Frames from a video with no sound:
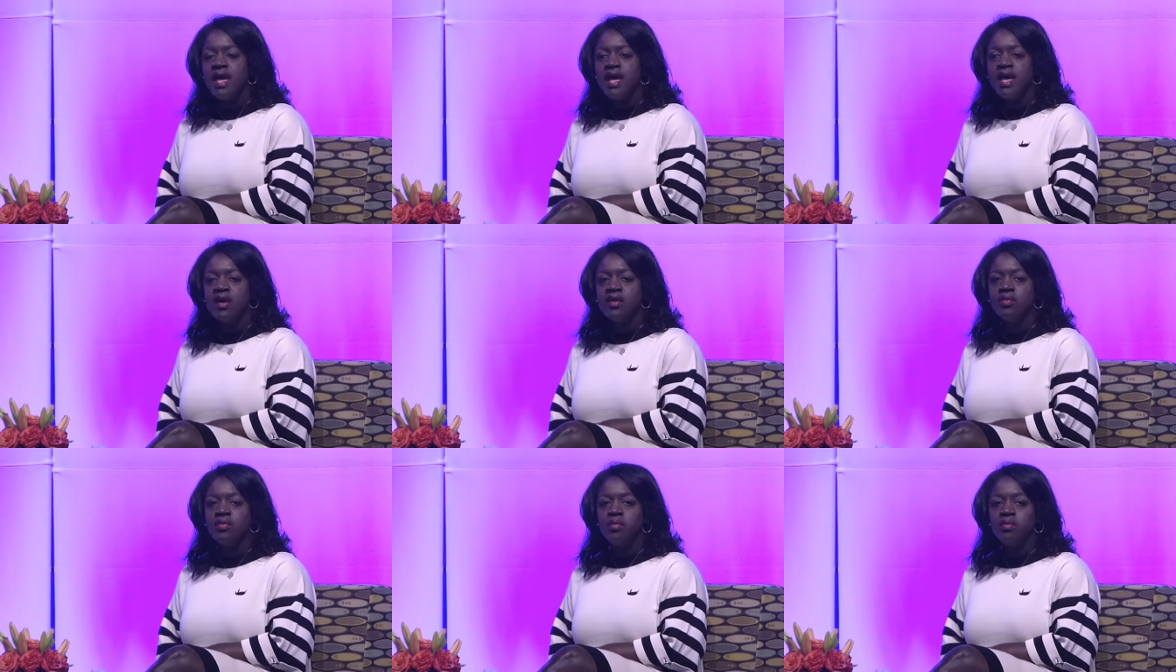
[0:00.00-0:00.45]

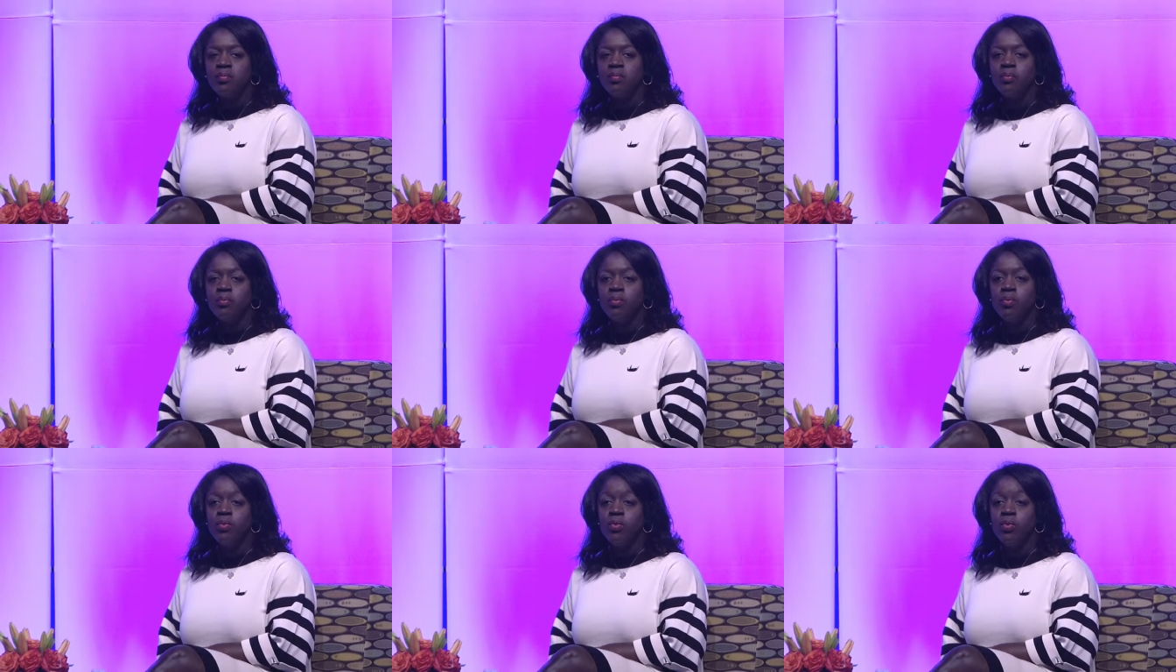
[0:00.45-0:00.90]
and
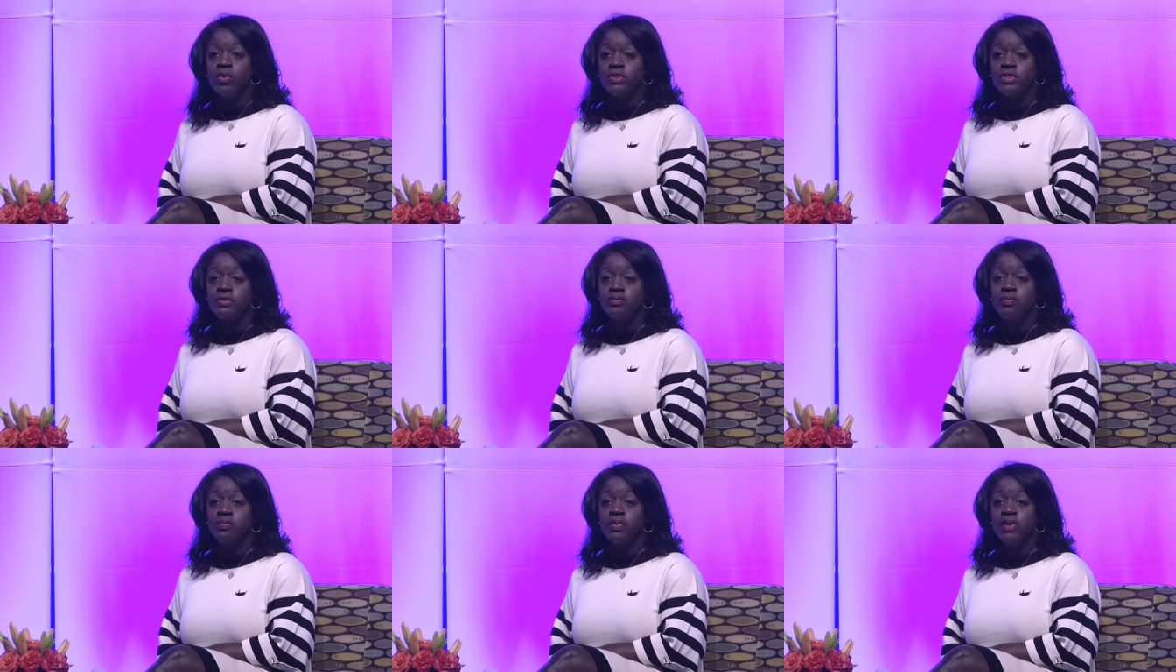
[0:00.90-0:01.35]

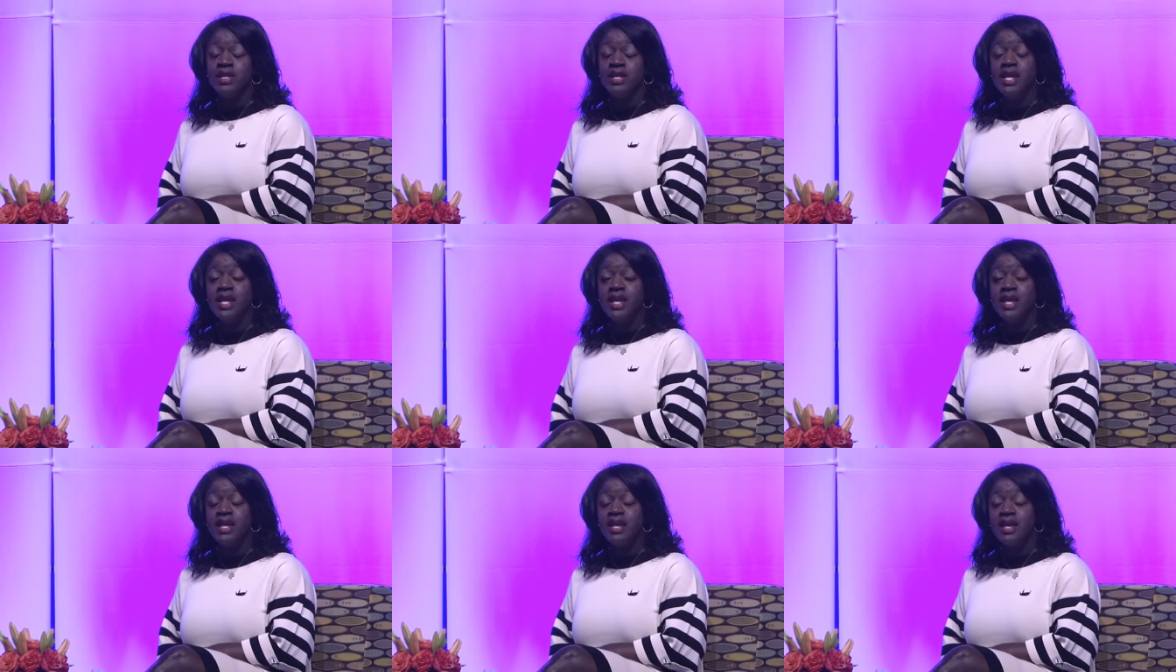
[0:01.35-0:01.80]
what's been
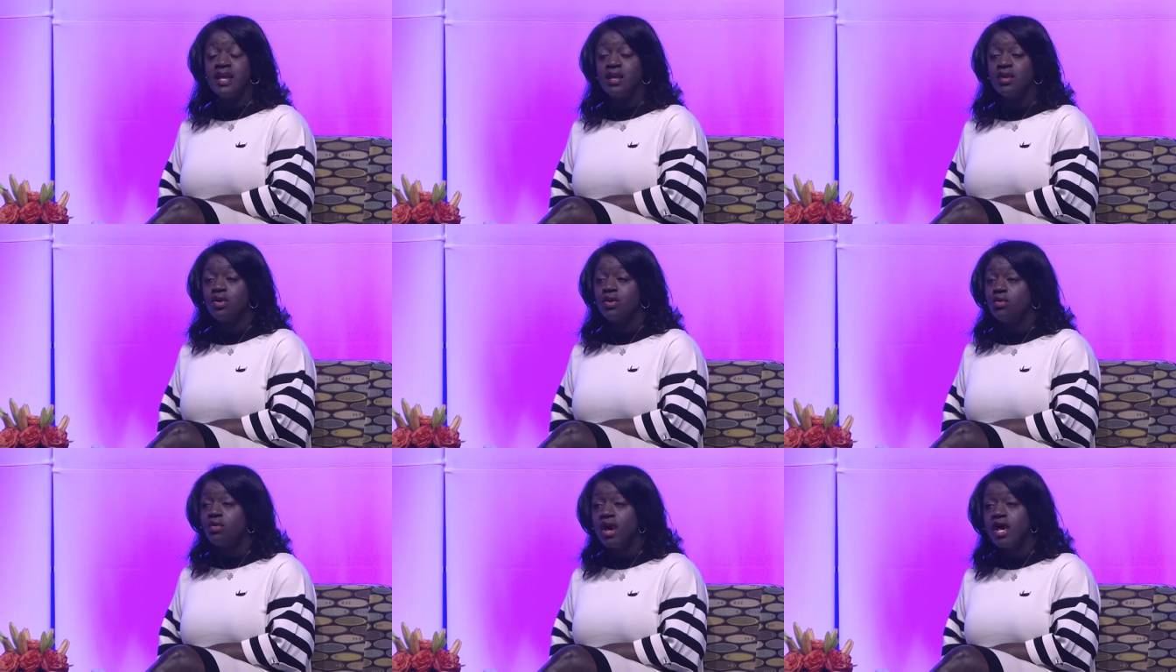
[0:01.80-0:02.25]

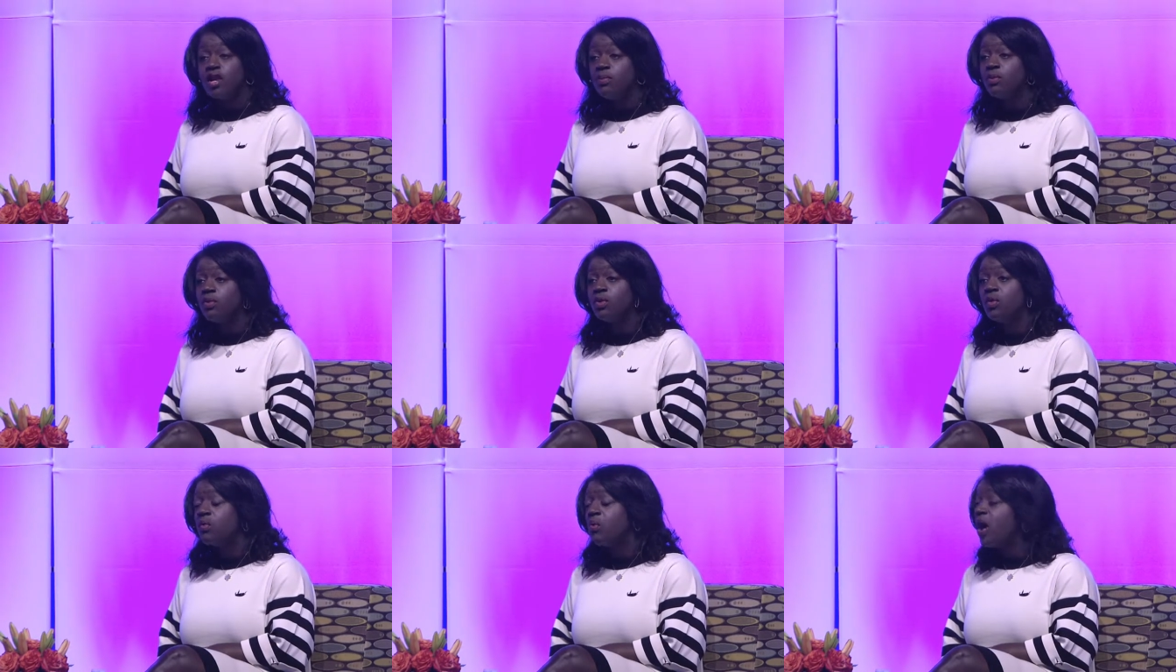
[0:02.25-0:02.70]

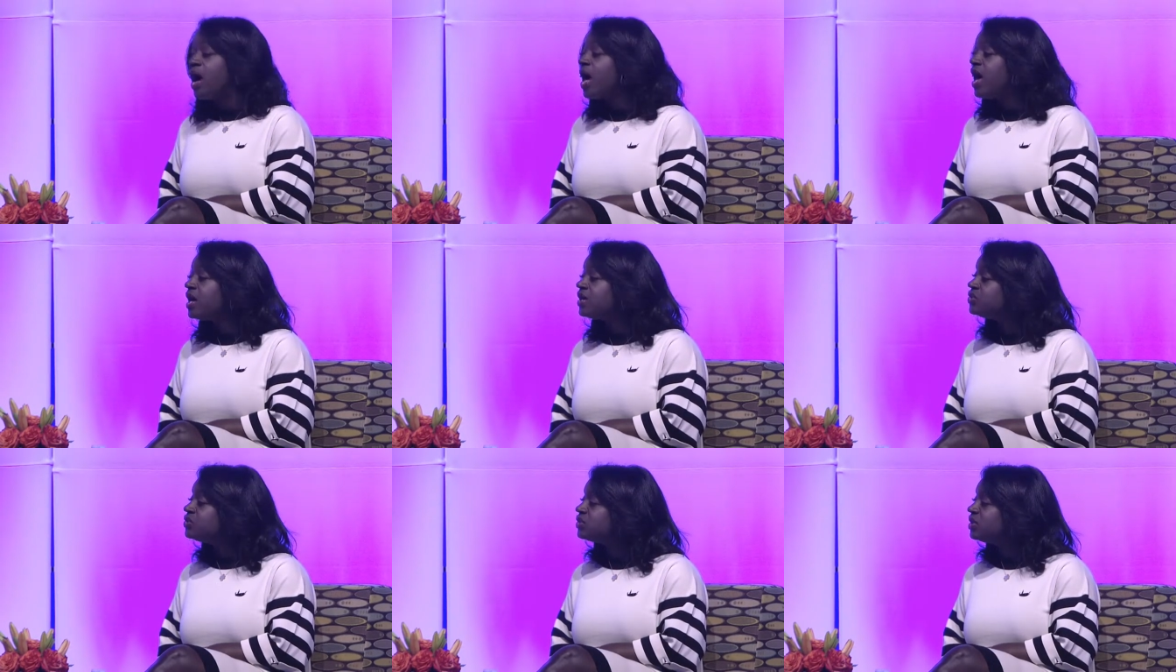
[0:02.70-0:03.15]
incredible to
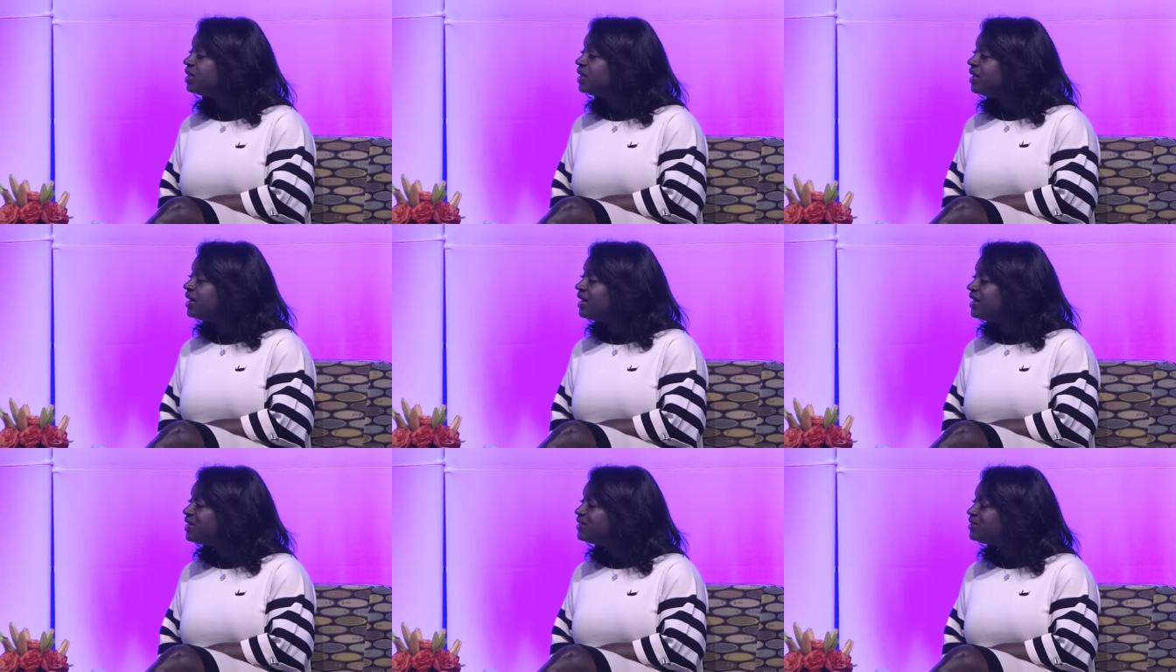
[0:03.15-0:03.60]
watch
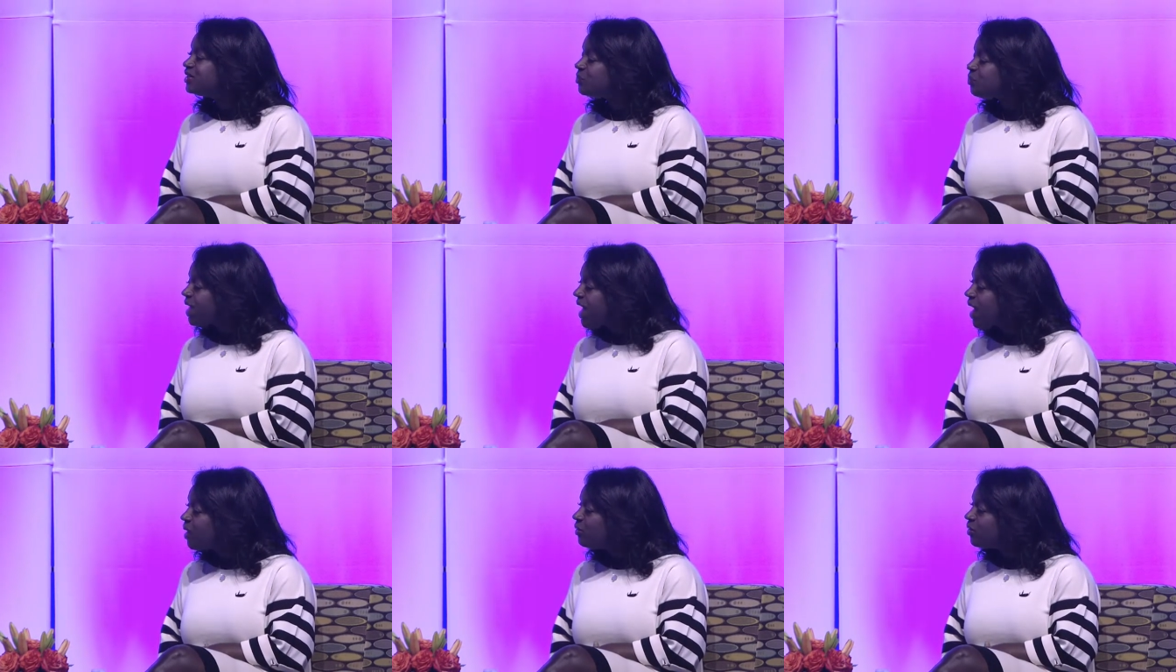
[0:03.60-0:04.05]
is the
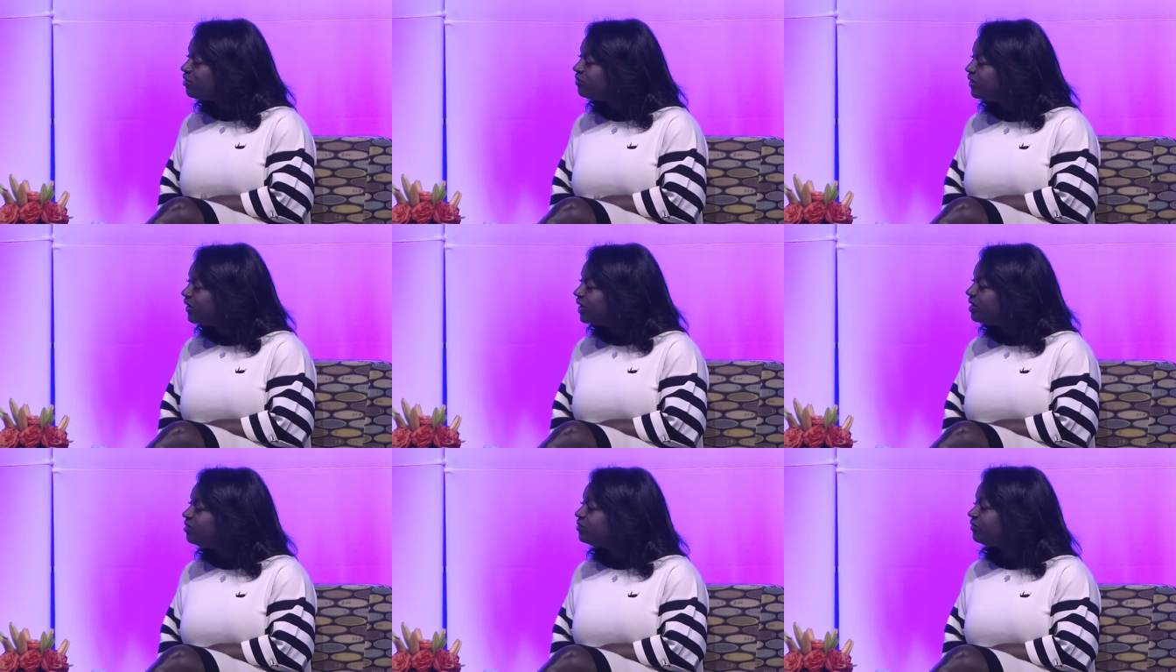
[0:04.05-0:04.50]
power of
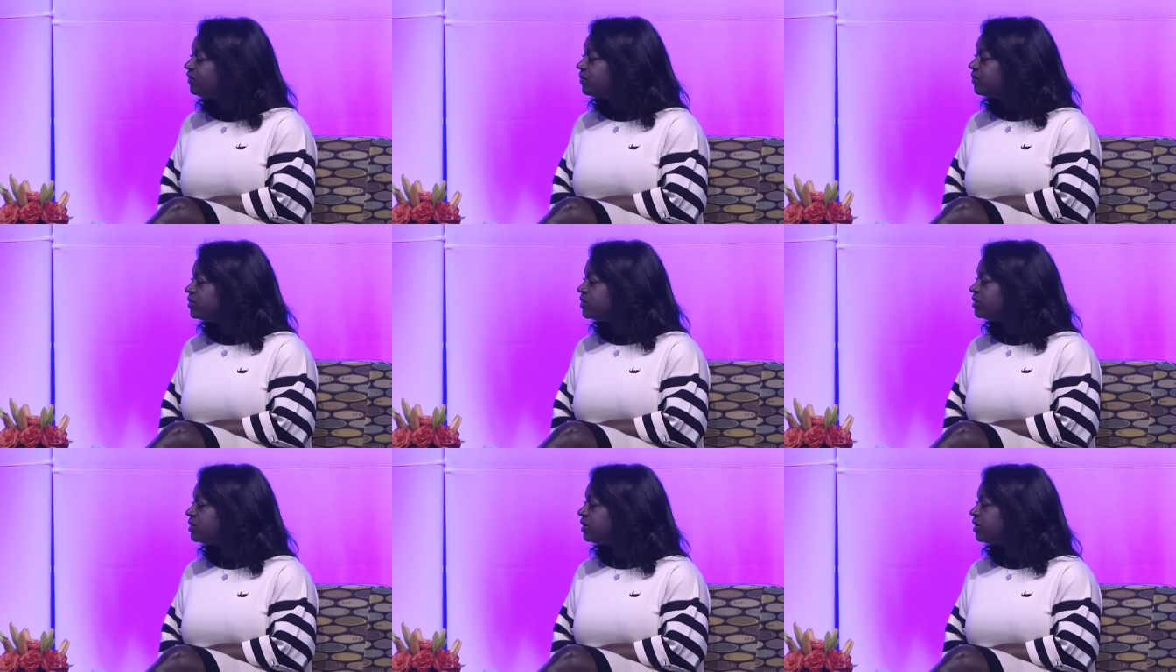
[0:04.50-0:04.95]
the
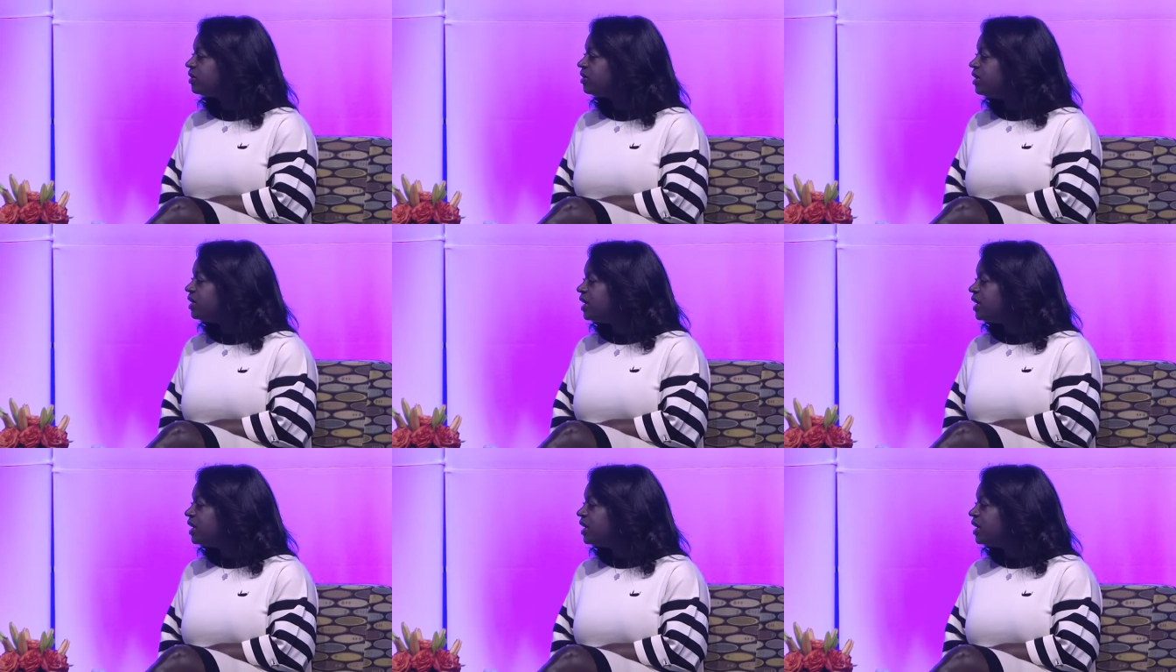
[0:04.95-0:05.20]
influencer.